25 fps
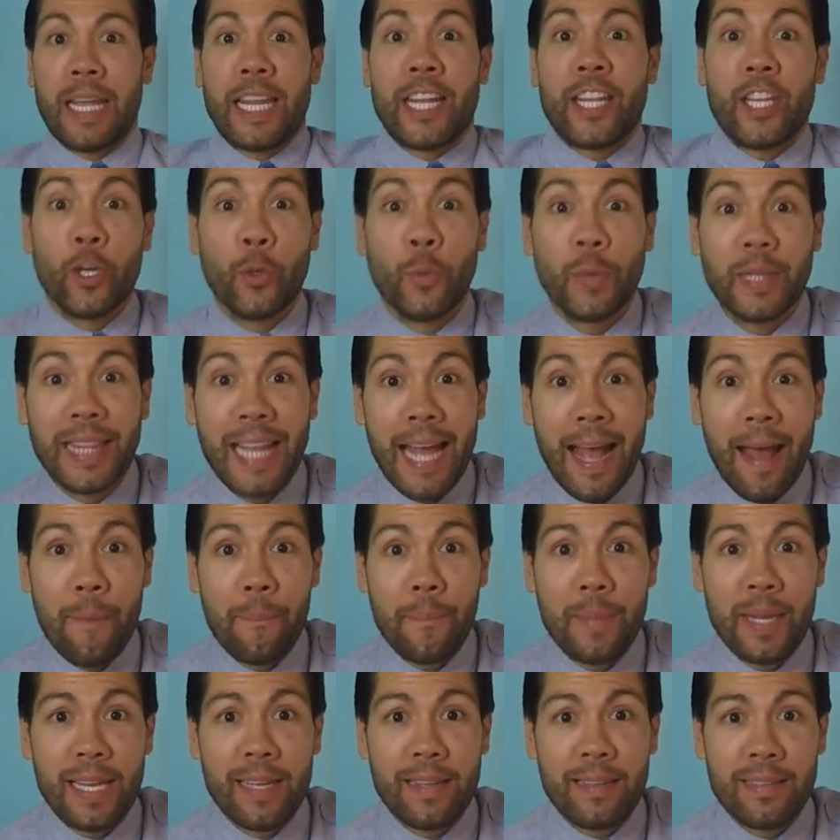And you know what
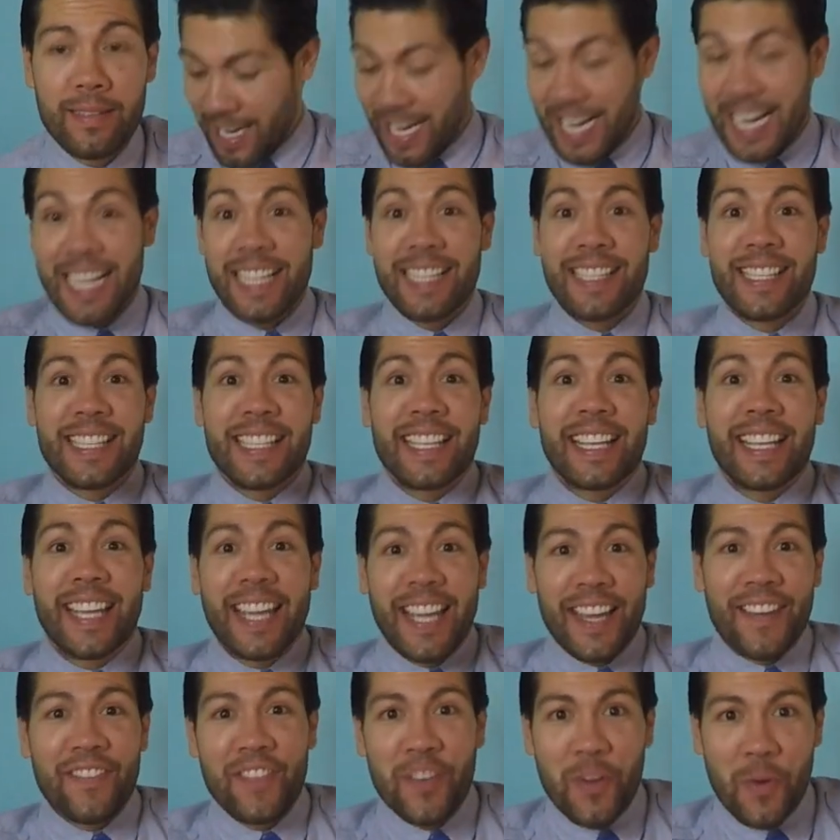that means? It's
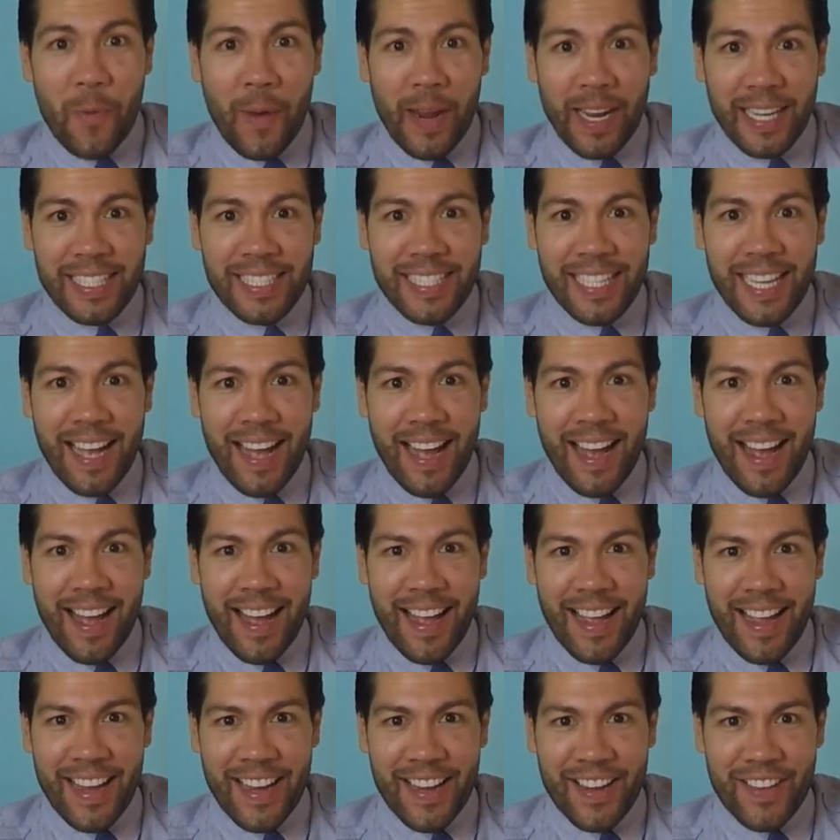giveaway
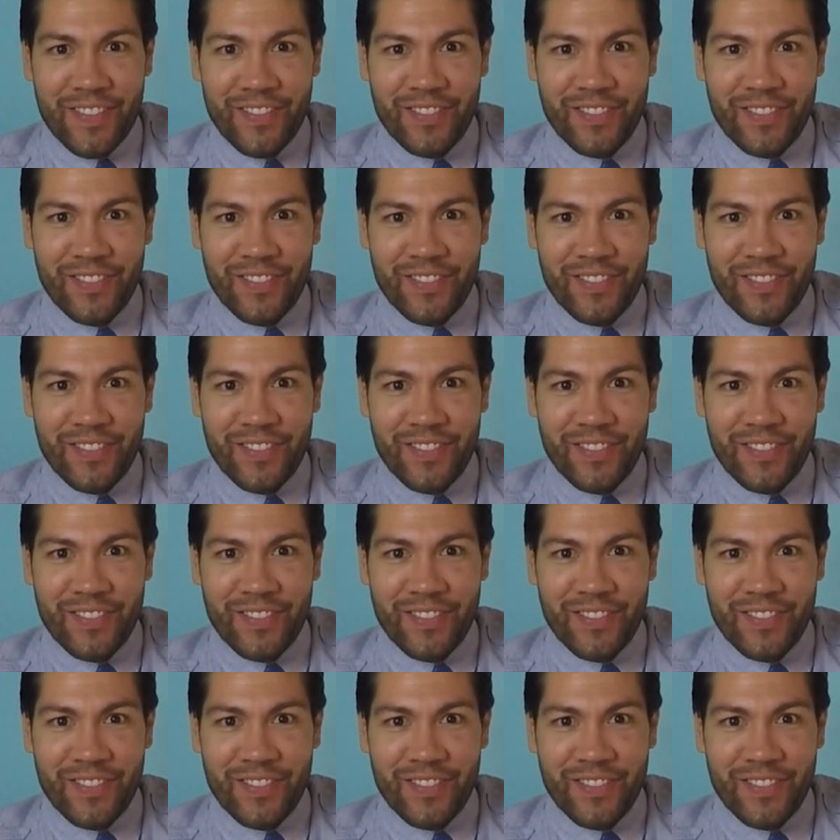time!